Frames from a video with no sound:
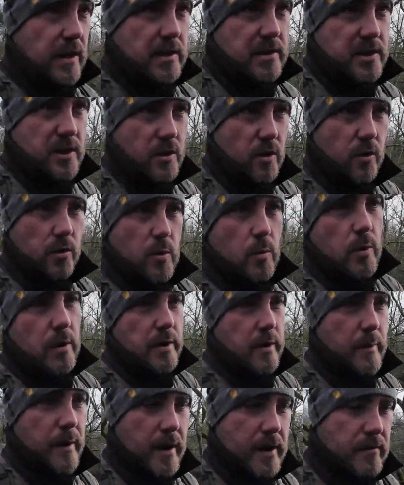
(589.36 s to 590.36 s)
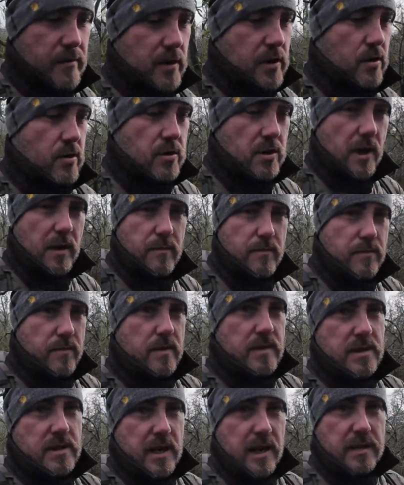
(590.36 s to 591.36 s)
another one of my views I've
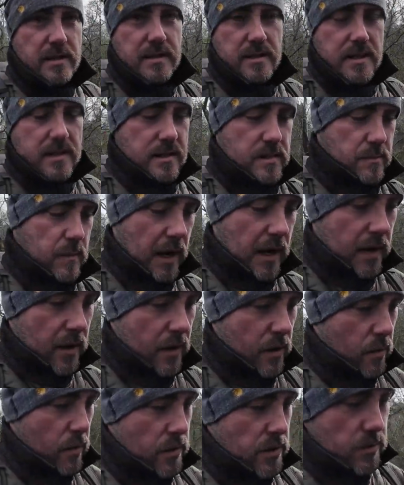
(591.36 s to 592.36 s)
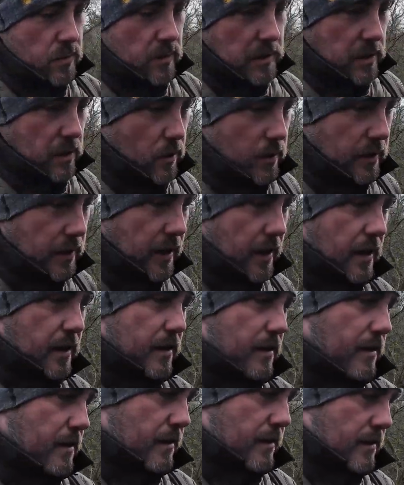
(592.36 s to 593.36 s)
said since my little ones were younger.
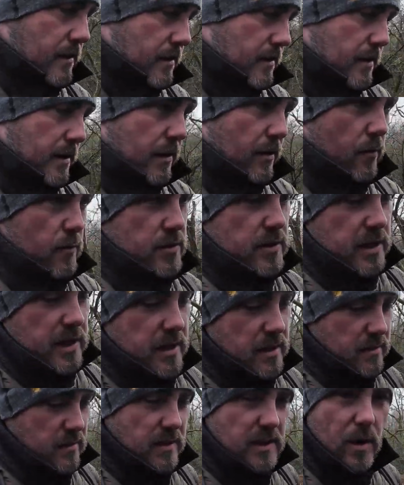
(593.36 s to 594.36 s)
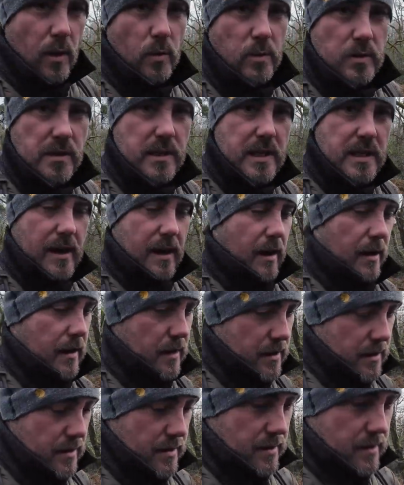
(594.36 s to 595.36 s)
And obviously the older they get,
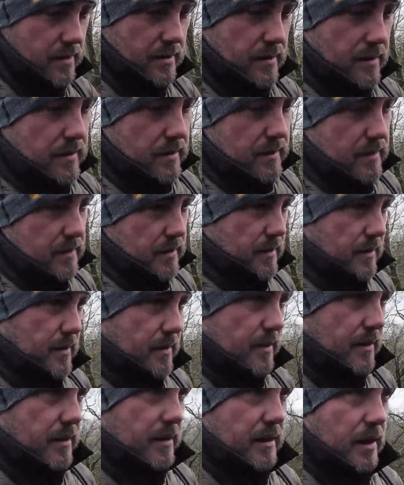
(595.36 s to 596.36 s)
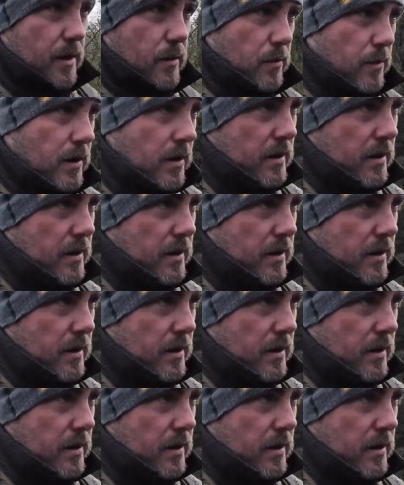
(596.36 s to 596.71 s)
you know, it